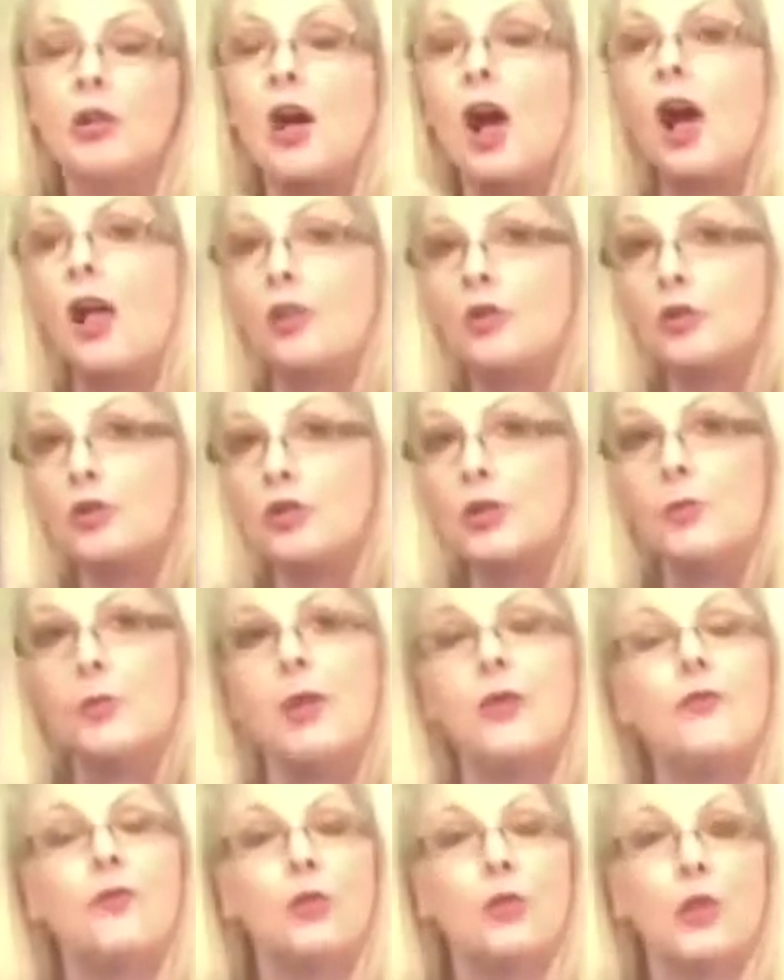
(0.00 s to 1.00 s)
Collars can
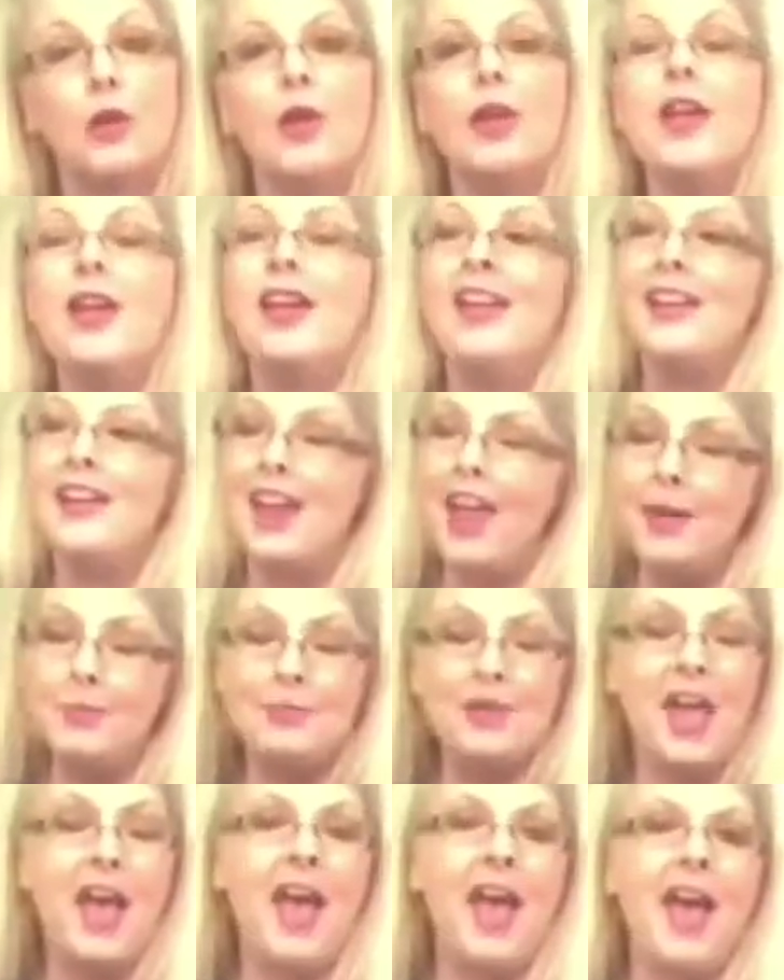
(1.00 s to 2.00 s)
be for name
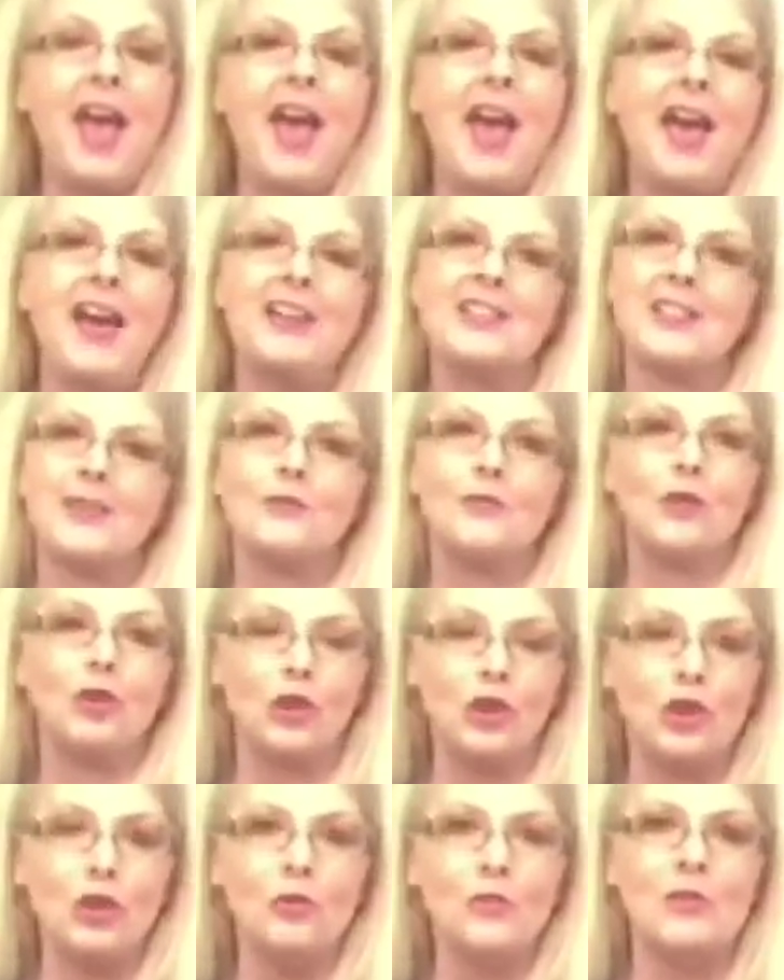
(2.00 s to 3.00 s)
tags and for
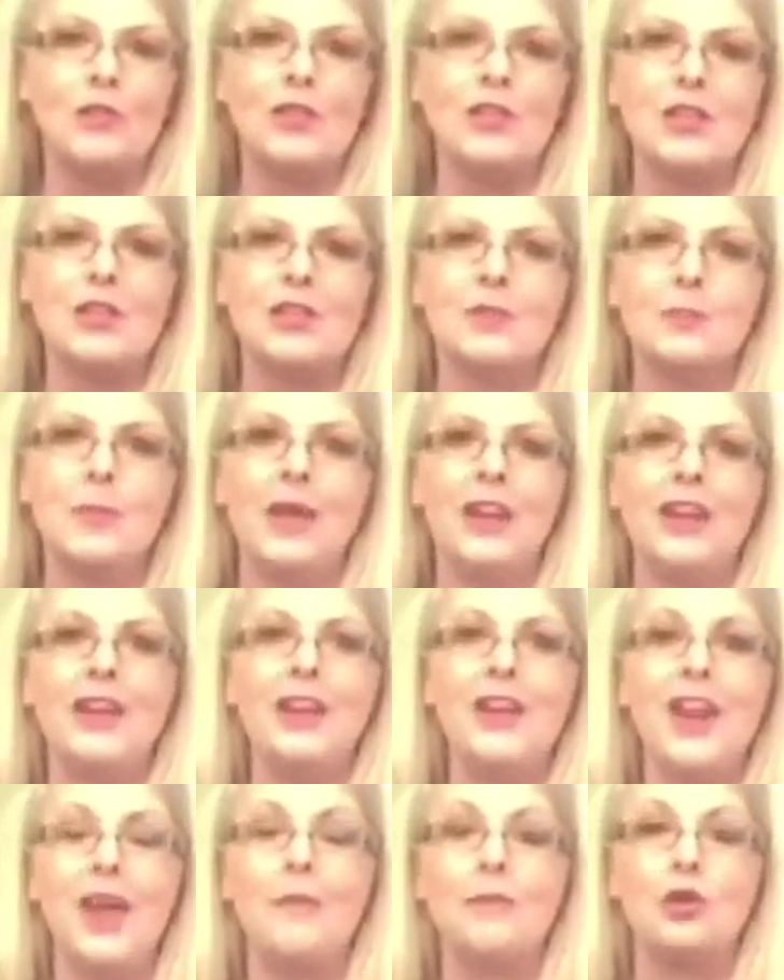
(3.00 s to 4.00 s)
cuteness, but
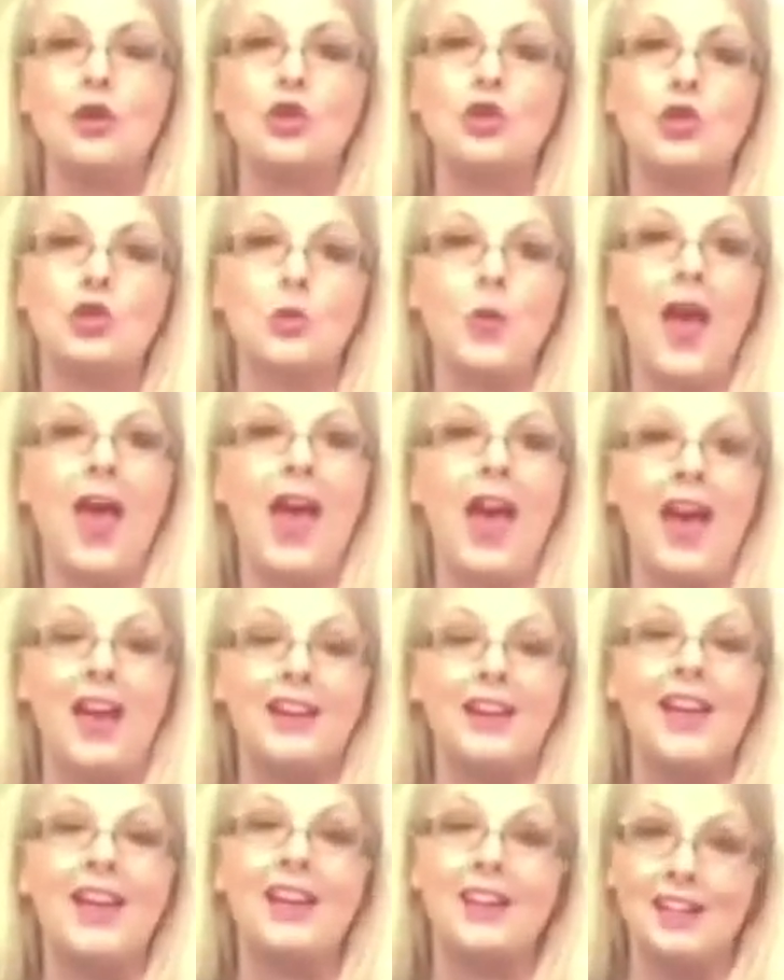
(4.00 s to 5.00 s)
never to add
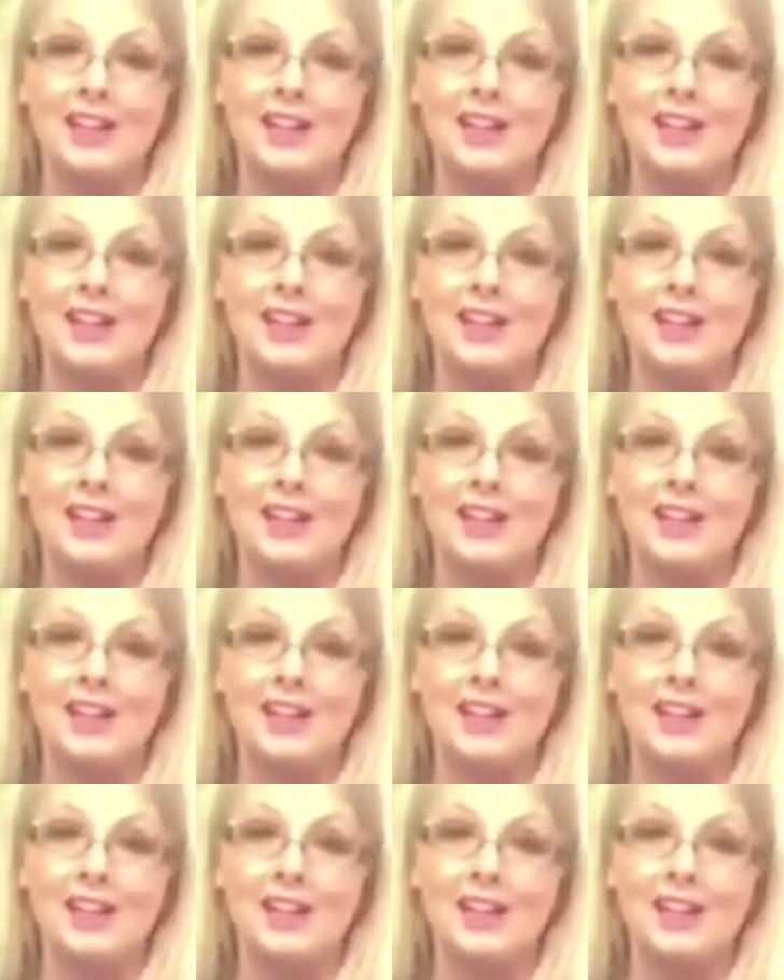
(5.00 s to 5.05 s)
a